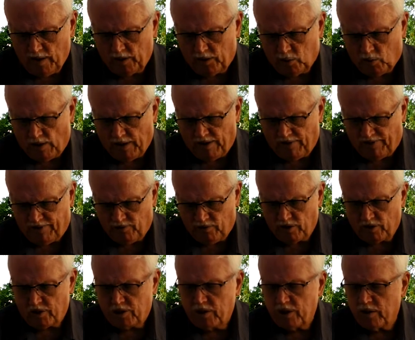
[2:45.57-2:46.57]

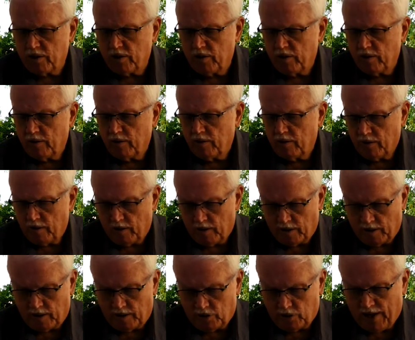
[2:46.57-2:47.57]
twenty-first
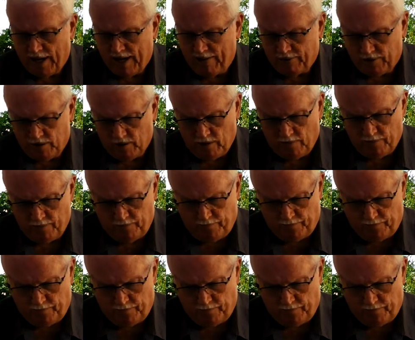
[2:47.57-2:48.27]
uh, chapter.